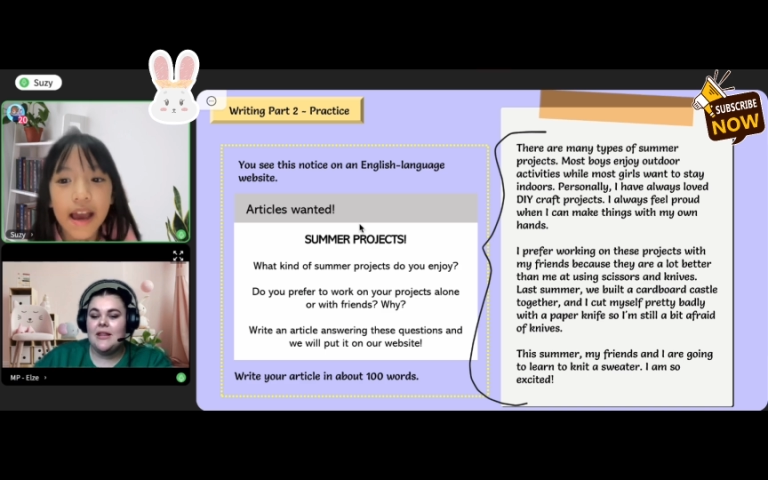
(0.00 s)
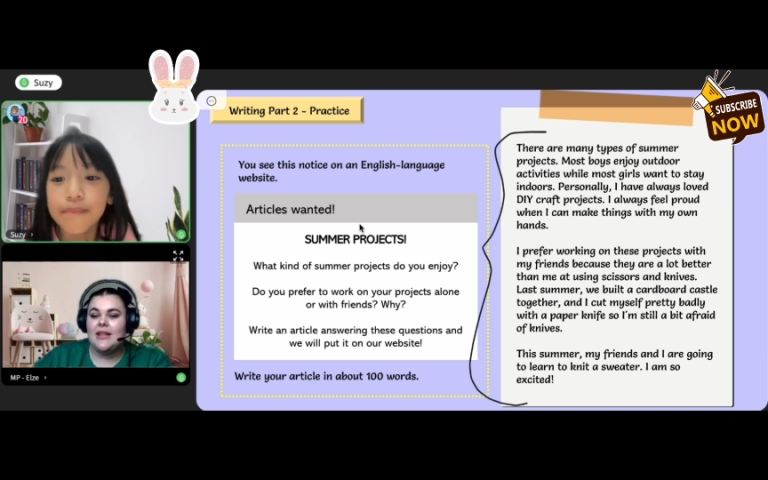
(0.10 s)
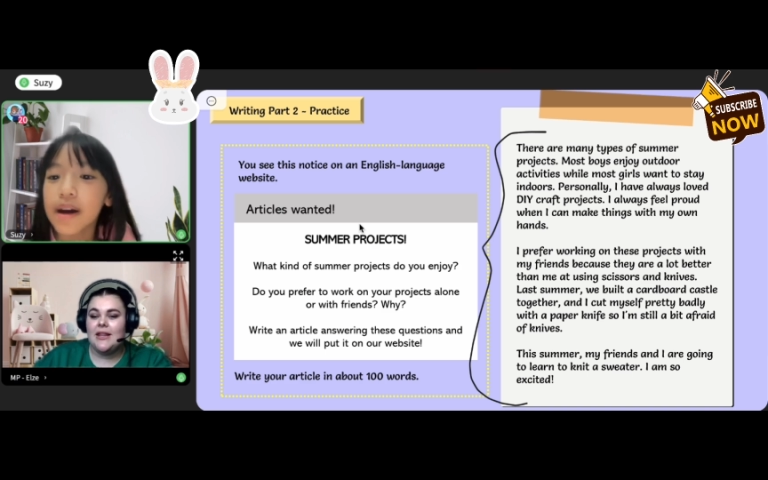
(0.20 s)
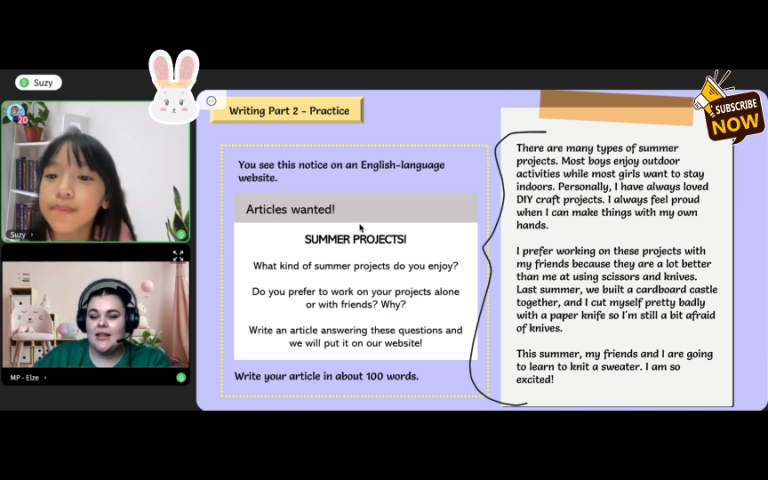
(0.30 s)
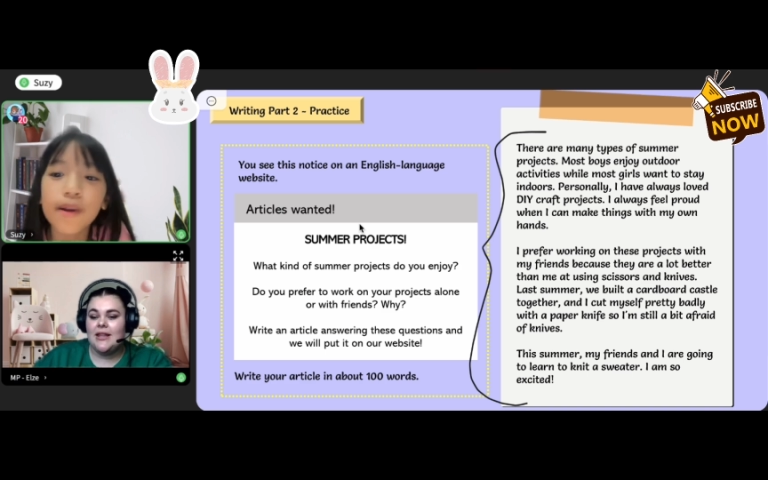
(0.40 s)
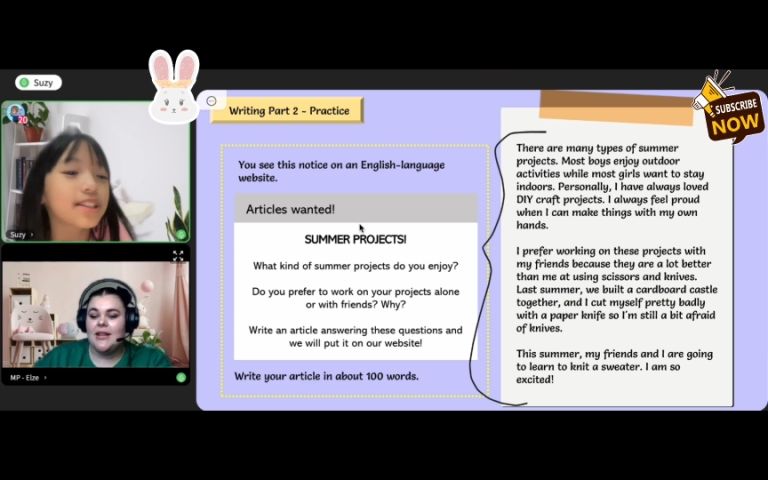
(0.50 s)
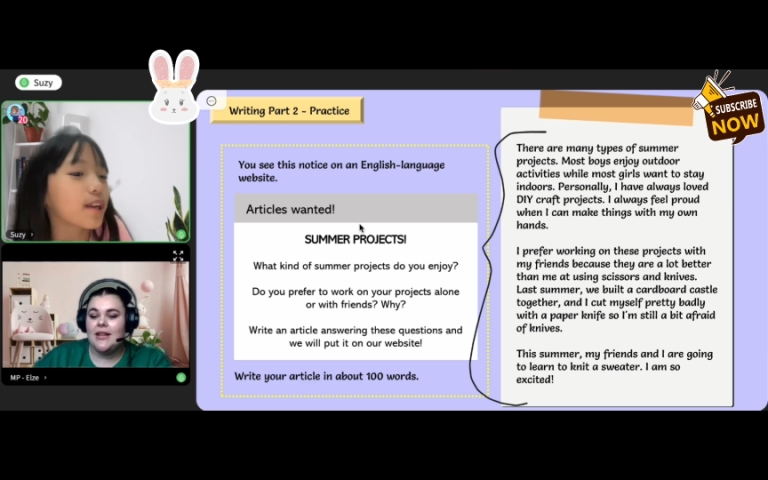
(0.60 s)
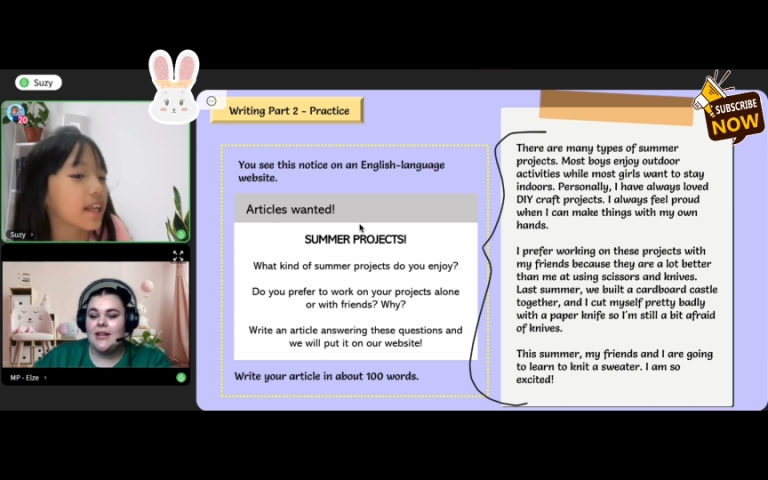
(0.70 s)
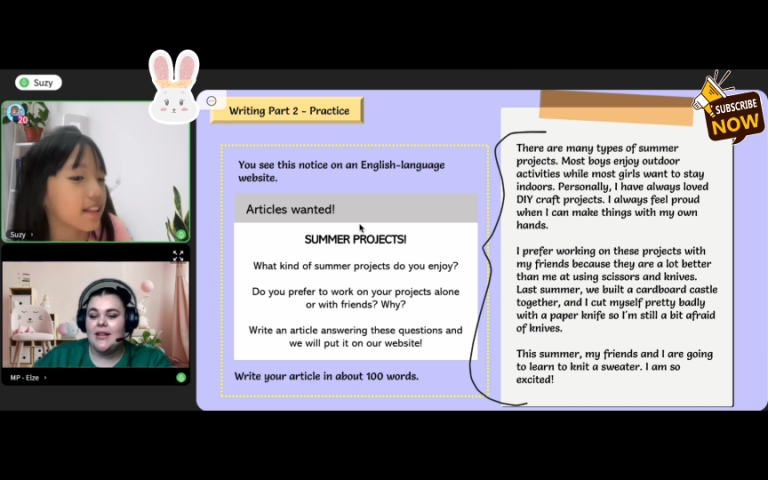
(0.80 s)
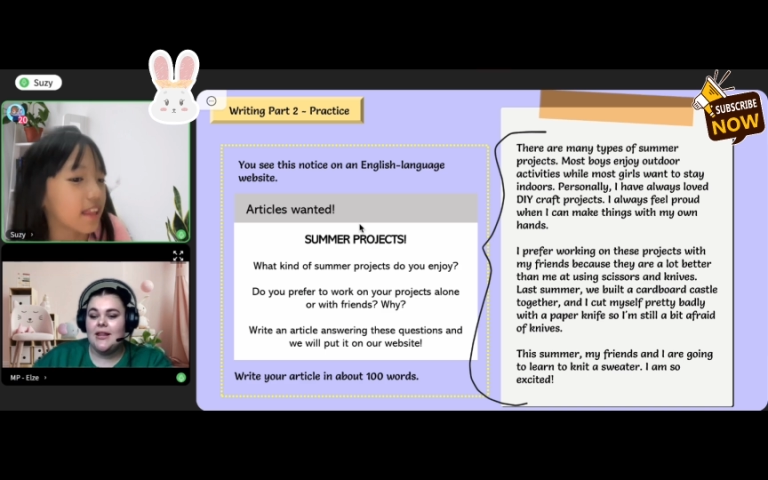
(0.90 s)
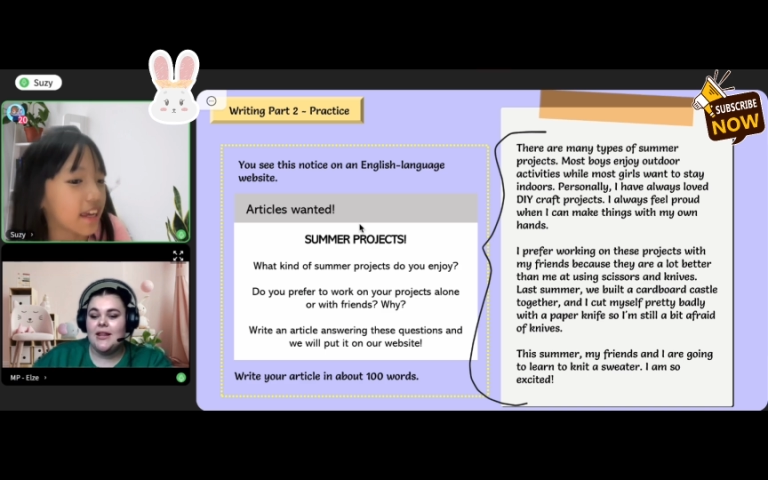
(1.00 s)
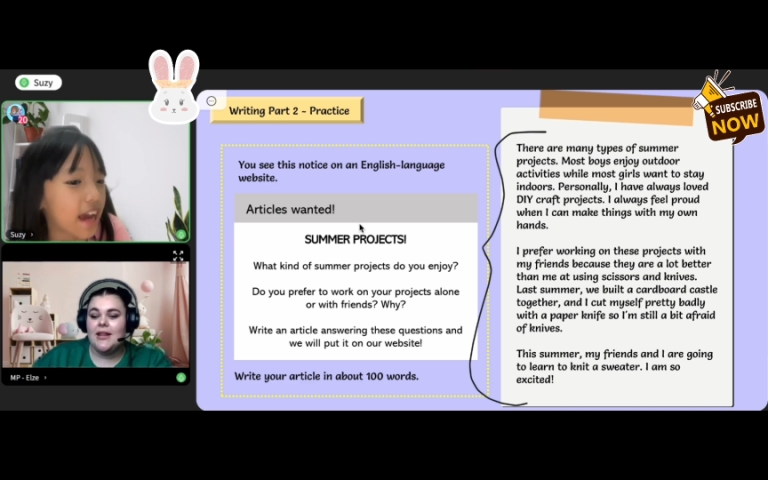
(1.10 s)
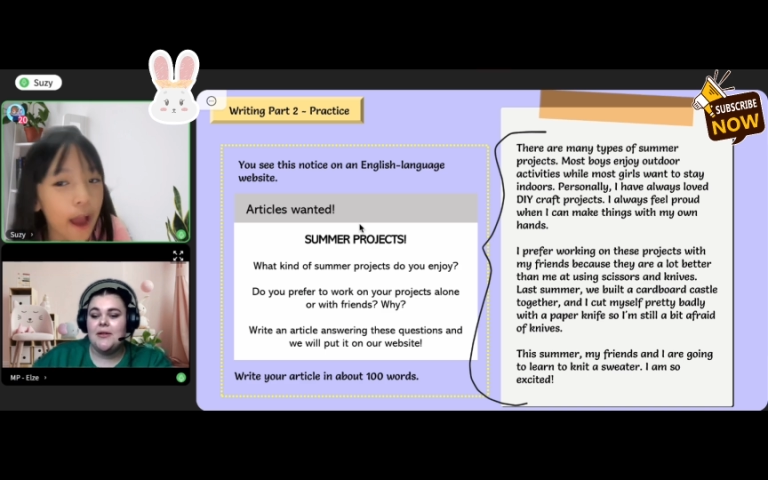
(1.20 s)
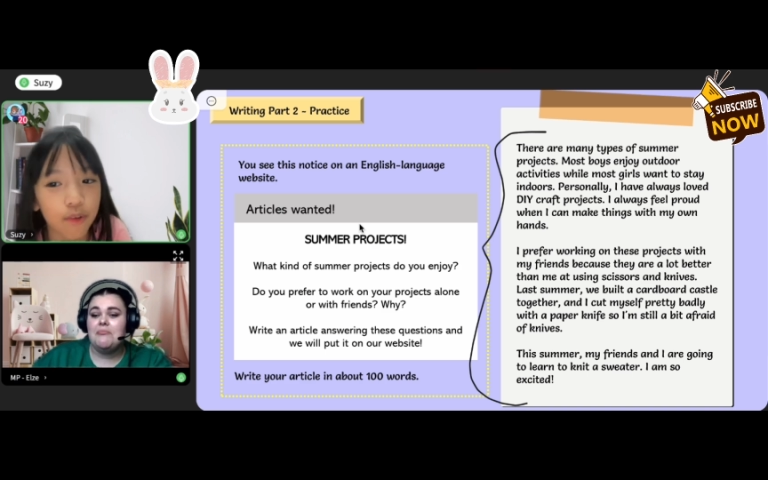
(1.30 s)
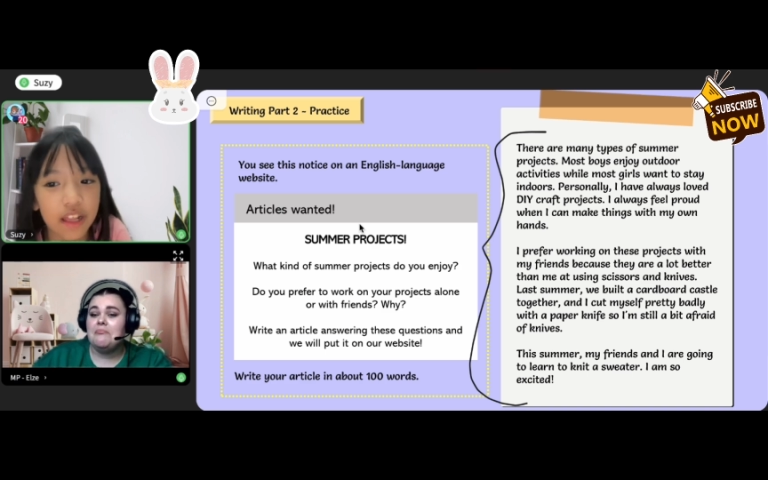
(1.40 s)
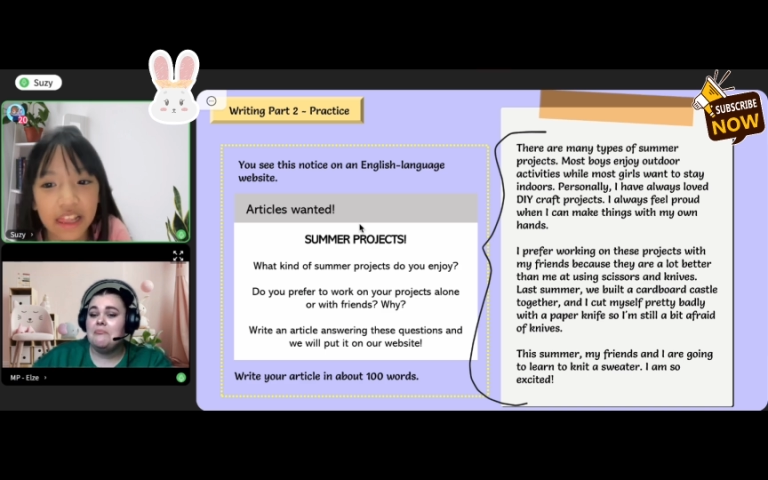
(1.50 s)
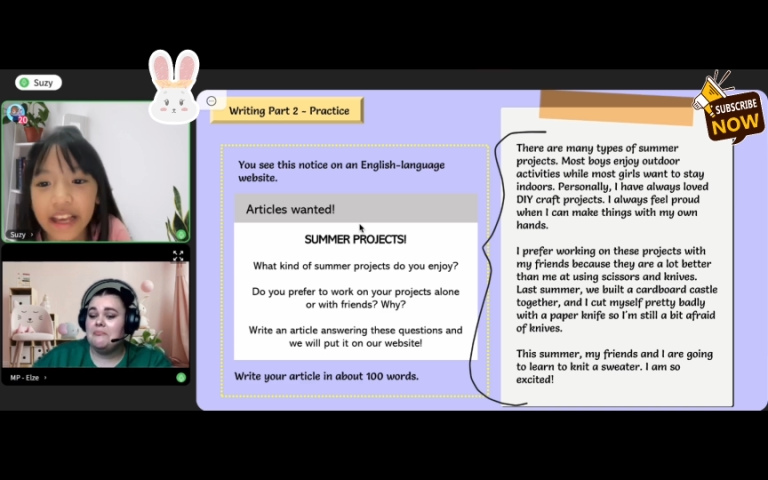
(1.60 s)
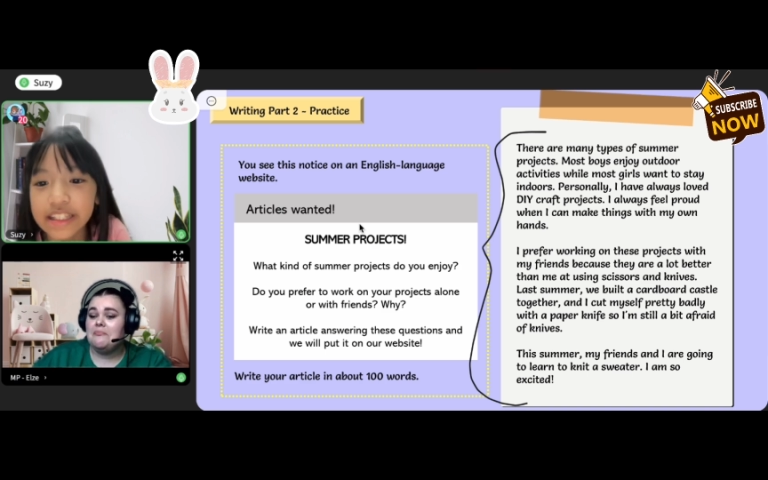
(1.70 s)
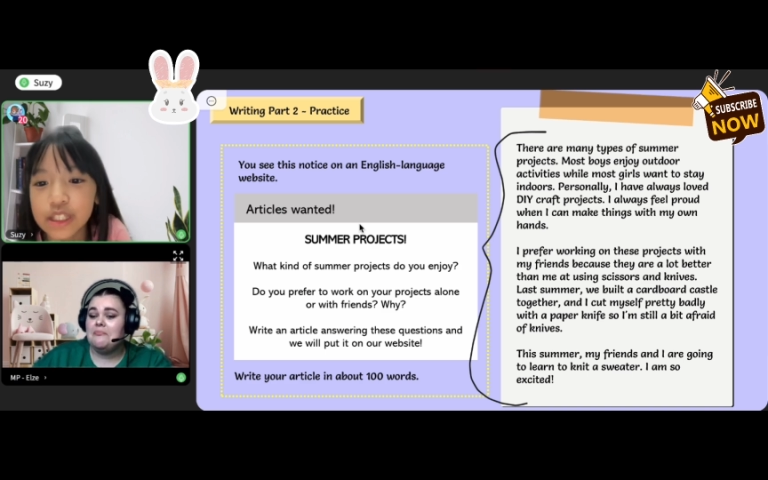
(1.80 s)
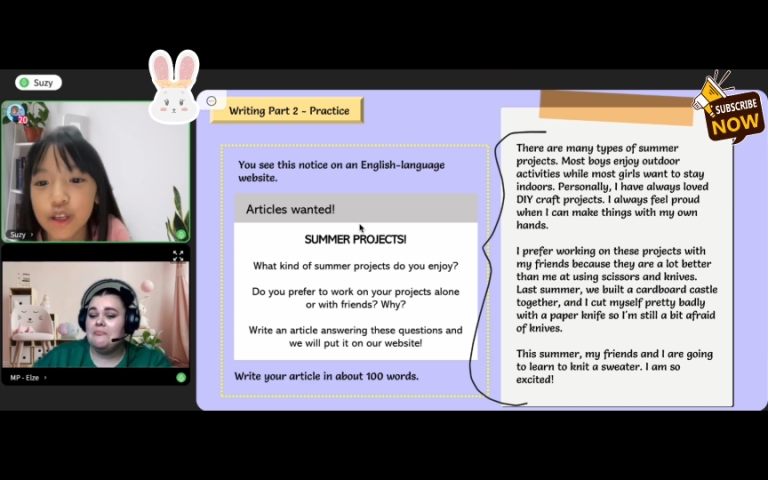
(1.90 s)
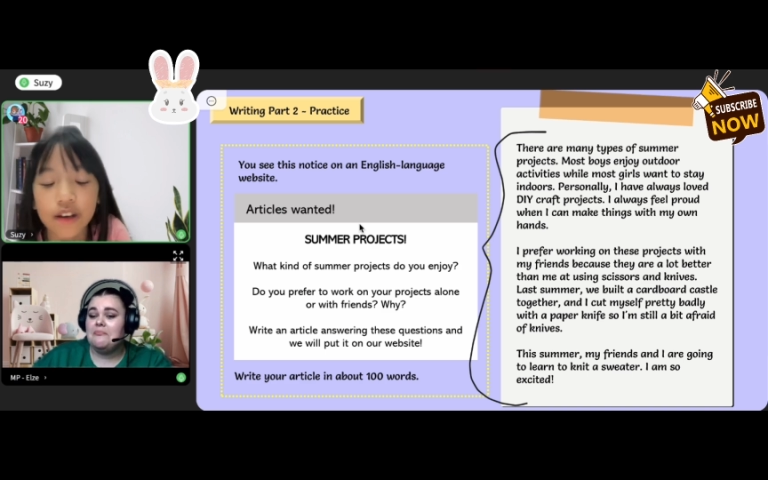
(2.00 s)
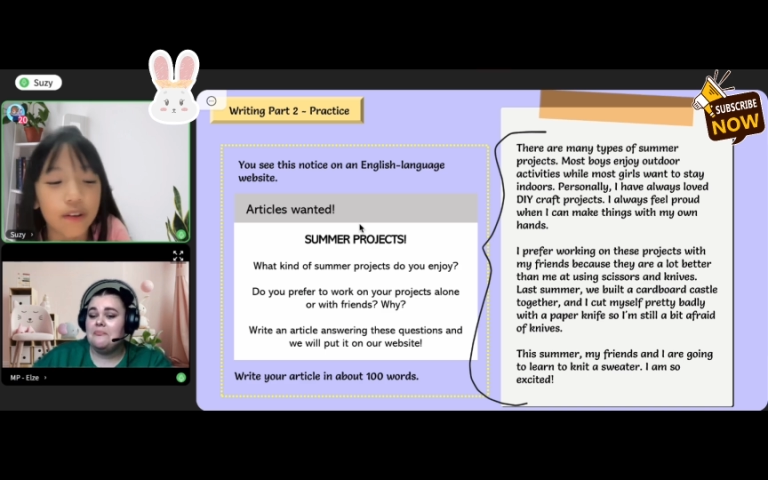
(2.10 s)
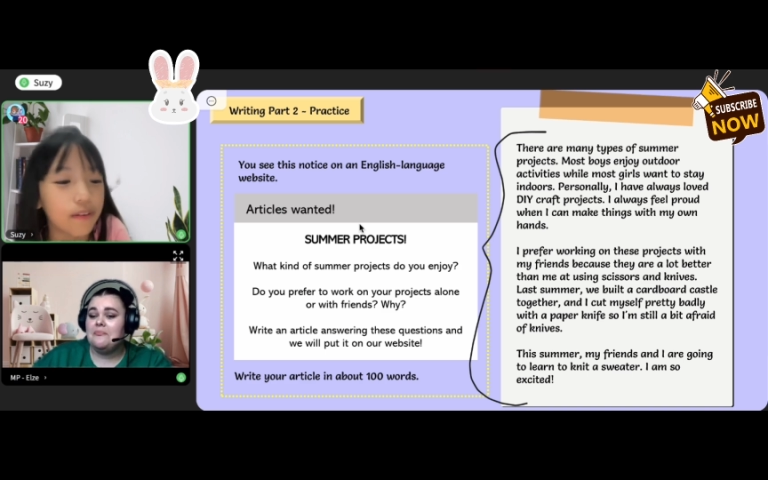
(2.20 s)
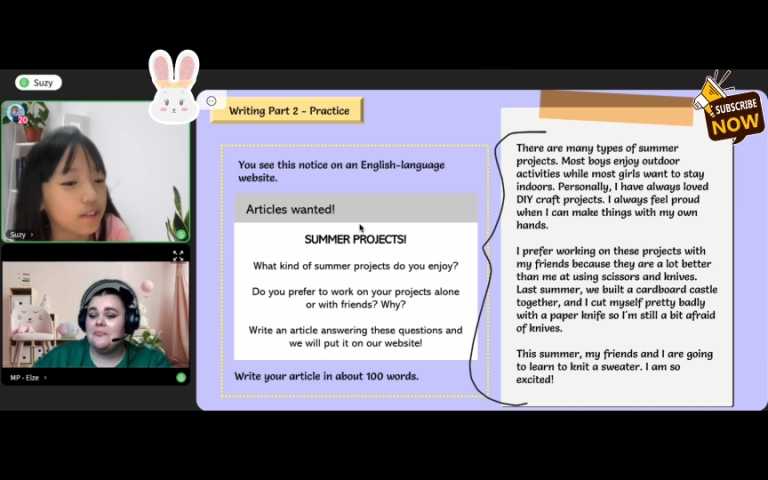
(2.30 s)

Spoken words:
But personally, I would like to